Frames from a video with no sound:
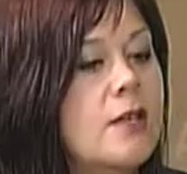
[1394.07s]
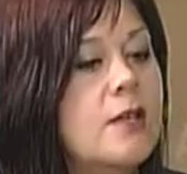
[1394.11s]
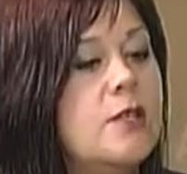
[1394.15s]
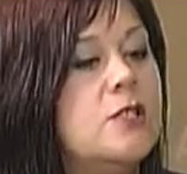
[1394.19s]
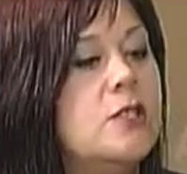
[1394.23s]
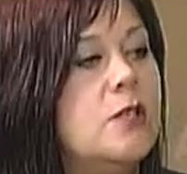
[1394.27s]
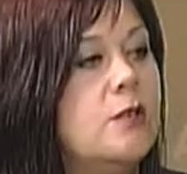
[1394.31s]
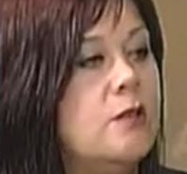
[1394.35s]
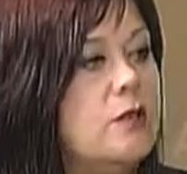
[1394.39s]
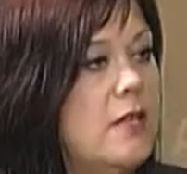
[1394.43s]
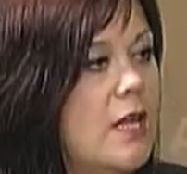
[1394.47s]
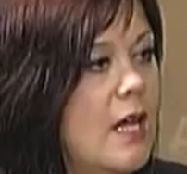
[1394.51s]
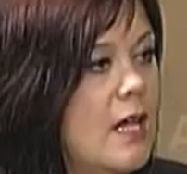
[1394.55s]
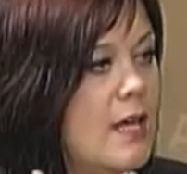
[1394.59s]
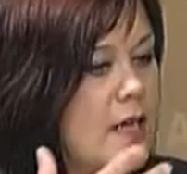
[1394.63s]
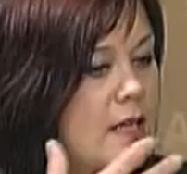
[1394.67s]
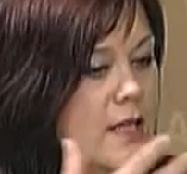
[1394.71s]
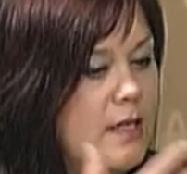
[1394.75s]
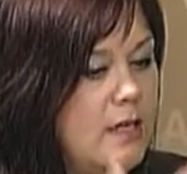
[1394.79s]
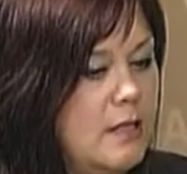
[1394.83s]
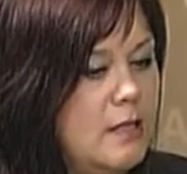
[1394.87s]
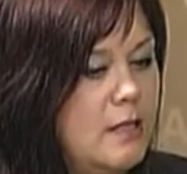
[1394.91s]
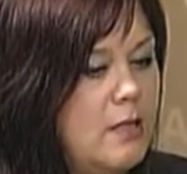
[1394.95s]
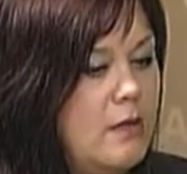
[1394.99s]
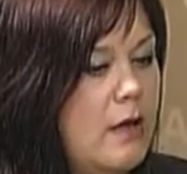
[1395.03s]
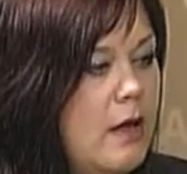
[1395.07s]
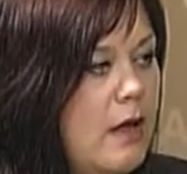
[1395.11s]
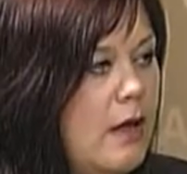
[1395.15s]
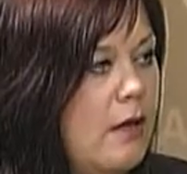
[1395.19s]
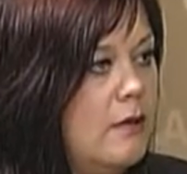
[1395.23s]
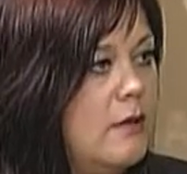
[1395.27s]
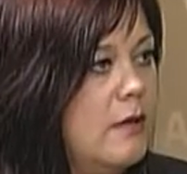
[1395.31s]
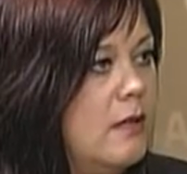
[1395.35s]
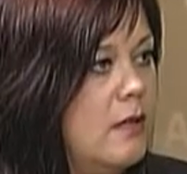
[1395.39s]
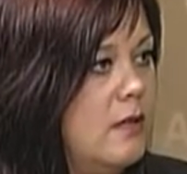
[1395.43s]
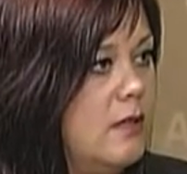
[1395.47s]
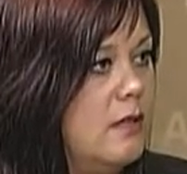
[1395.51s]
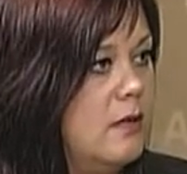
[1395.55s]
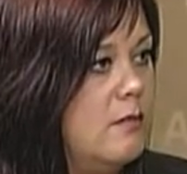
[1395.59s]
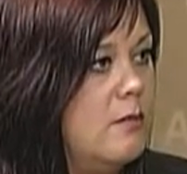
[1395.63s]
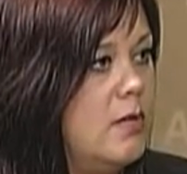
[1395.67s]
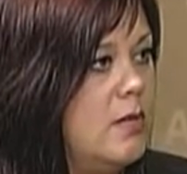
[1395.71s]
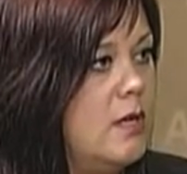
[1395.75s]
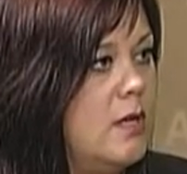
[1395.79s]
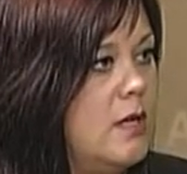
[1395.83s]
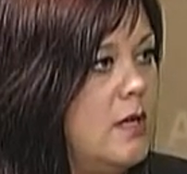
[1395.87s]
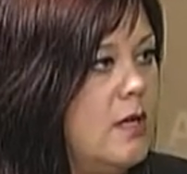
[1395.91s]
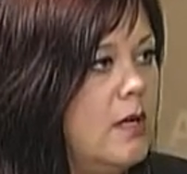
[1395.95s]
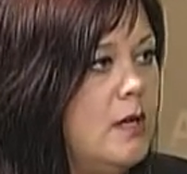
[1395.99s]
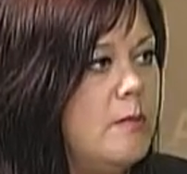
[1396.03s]
So again, it gets you out into the
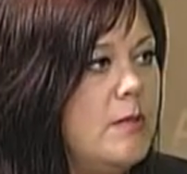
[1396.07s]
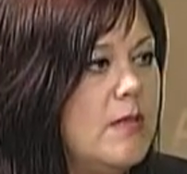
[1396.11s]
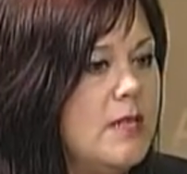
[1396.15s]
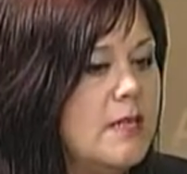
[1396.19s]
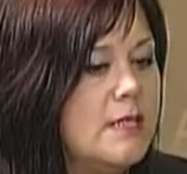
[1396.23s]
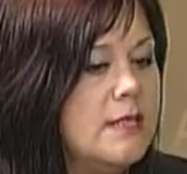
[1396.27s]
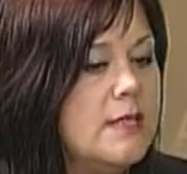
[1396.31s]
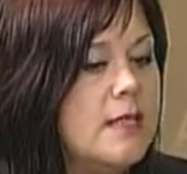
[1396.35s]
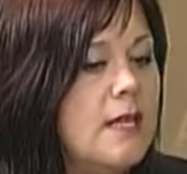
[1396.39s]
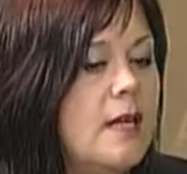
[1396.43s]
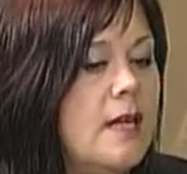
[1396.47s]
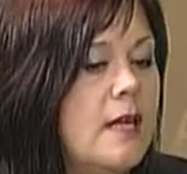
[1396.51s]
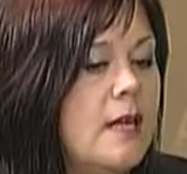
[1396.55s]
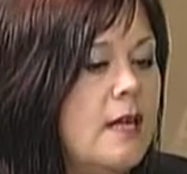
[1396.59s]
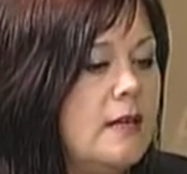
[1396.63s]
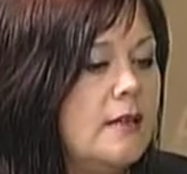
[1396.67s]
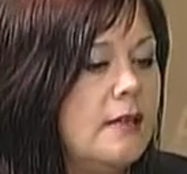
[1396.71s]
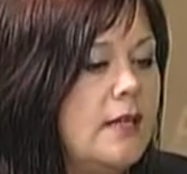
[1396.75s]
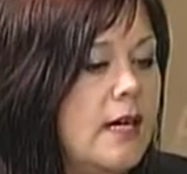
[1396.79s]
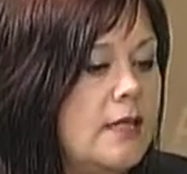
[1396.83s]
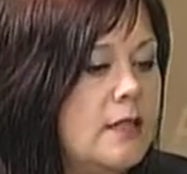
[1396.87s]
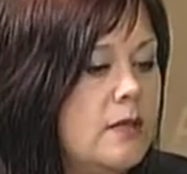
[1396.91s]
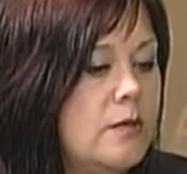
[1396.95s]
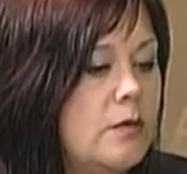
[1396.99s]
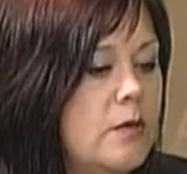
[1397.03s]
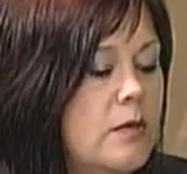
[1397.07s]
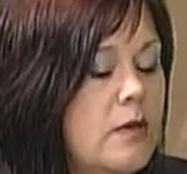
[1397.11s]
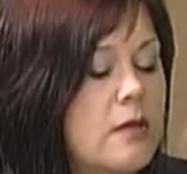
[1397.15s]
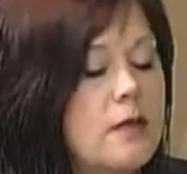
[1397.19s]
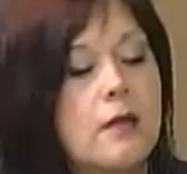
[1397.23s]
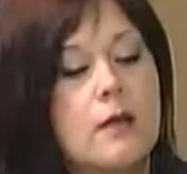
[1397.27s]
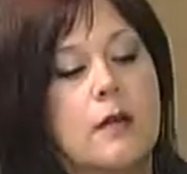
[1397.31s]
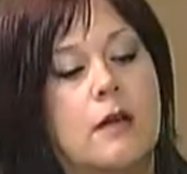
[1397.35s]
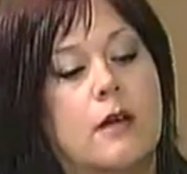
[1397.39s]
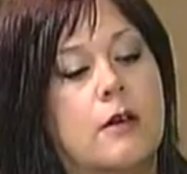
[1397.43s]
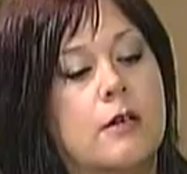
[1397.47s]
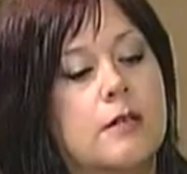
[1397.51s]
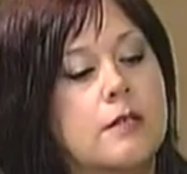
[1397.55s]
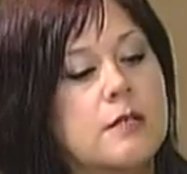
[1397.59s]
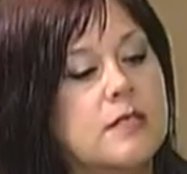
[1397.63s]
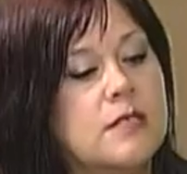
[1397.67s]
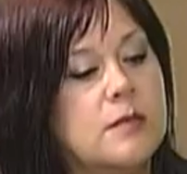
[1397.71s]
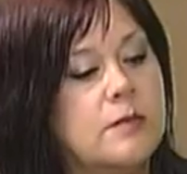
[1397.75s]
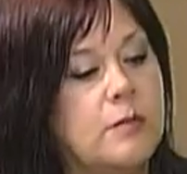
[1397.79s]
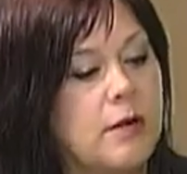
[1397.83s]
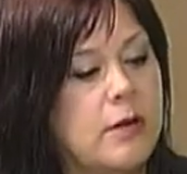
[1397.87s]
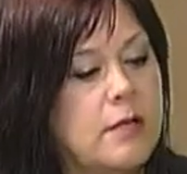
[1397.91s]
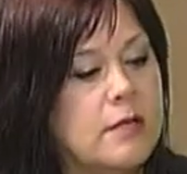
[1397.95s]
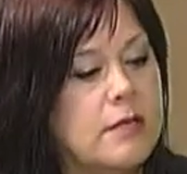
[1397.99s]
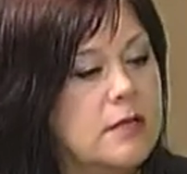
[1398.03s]
community, because that's one of the
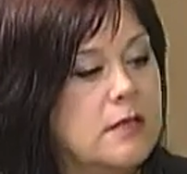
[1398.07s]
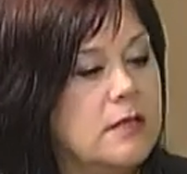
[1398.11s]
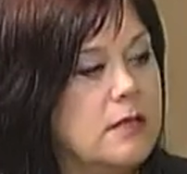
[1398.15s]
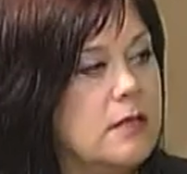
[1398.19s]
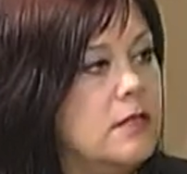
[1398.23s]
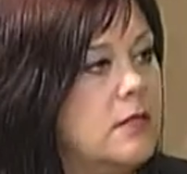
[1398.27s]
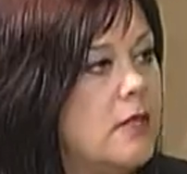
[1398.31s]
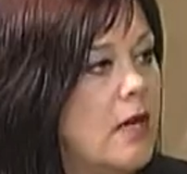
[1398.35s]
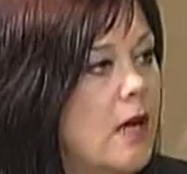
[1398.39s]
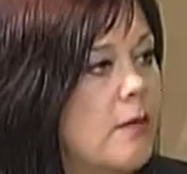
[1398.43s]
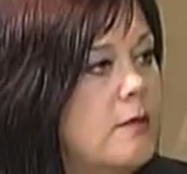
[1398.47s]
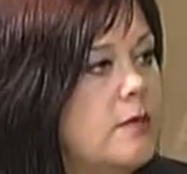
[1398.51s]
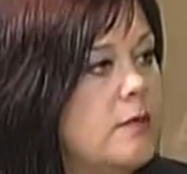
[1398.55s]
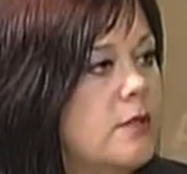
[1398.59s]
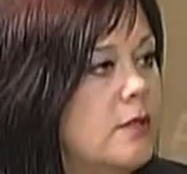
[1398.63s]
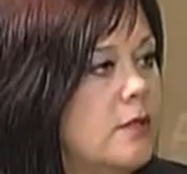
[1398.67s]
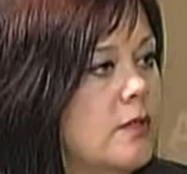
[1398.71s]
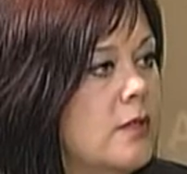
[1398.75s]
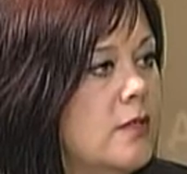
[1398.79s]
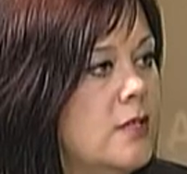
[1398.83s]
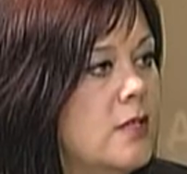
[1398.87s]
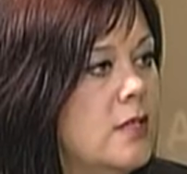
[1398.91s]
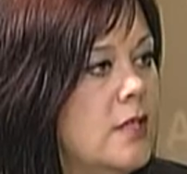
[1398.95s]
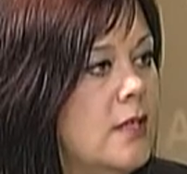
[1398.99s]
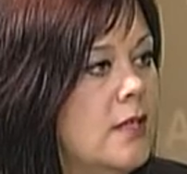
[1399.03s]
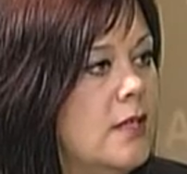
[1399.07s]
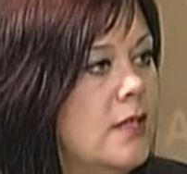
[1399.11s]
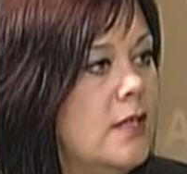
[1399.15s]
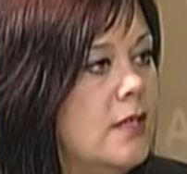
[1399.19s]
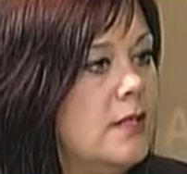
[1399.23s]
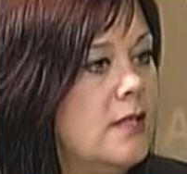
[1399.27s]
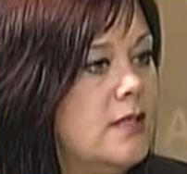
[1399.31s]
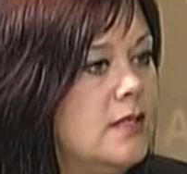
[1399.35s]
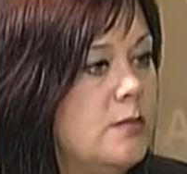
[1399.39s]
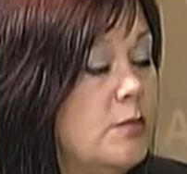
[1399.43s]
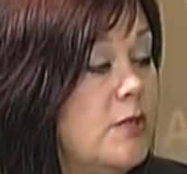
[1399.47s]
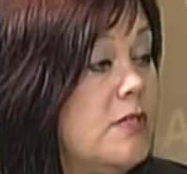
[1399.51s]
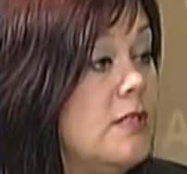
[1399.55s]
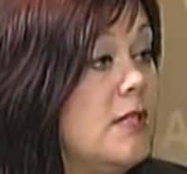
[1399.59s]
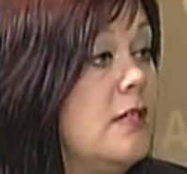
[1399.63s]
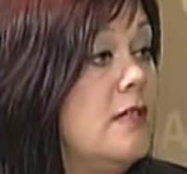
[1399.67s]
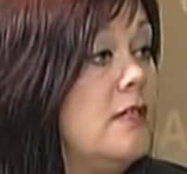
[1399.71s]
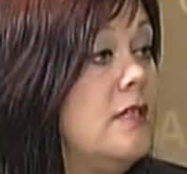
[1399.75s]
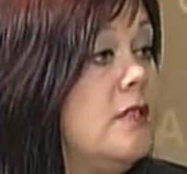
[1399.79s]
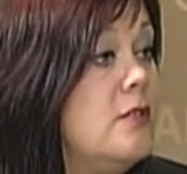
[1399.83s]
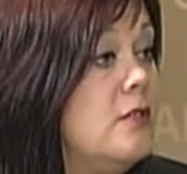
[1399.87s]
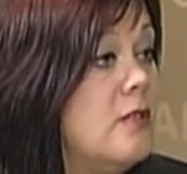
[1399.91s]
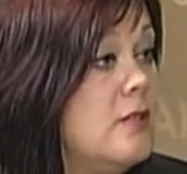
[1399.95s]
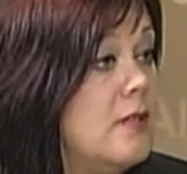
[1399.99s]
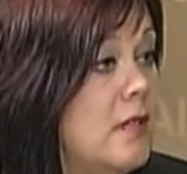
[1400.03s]
hardest parts of the job search, is
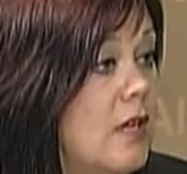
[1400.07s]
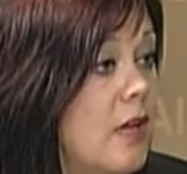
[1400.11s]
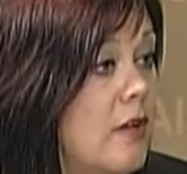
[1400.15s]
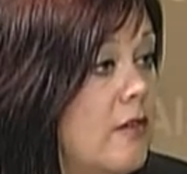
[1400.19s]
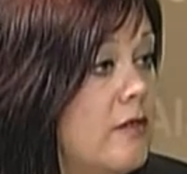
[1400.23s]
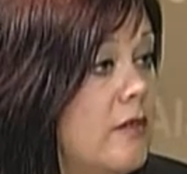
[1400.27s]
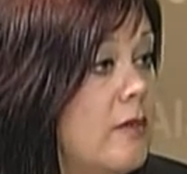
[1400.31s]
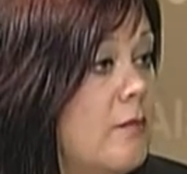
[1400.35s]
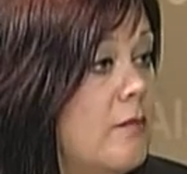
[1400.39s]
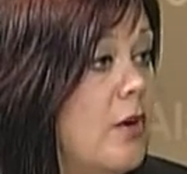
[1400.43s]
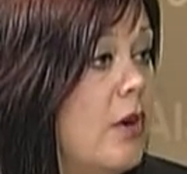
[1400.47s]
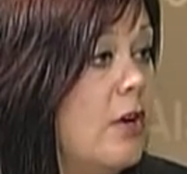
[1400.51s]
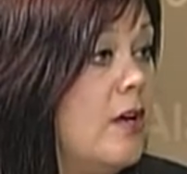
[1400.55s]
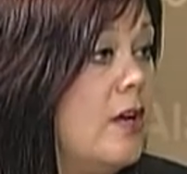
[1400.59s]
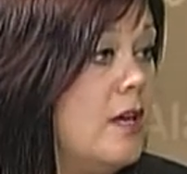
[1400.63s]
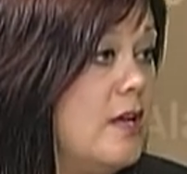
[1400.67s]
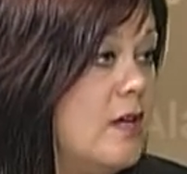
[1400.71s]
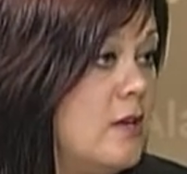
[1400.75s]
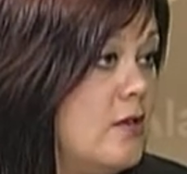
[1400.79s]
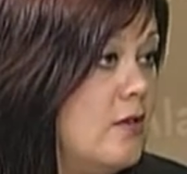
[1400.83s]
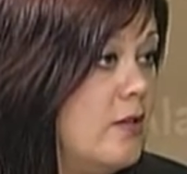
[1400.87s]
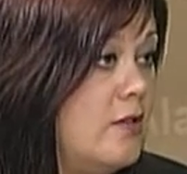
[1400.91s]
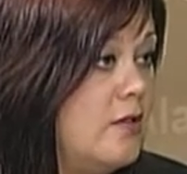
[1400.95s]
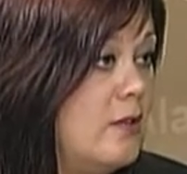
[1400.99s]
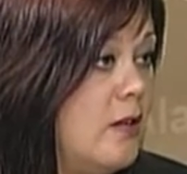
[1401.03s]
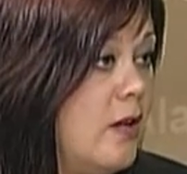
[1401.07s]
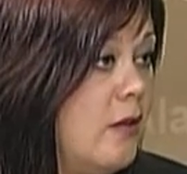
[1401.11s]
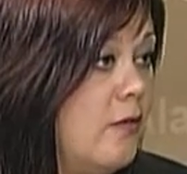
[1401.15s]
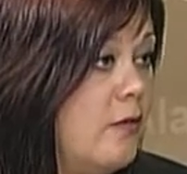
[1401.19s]
presenting yourself, marketing yourself.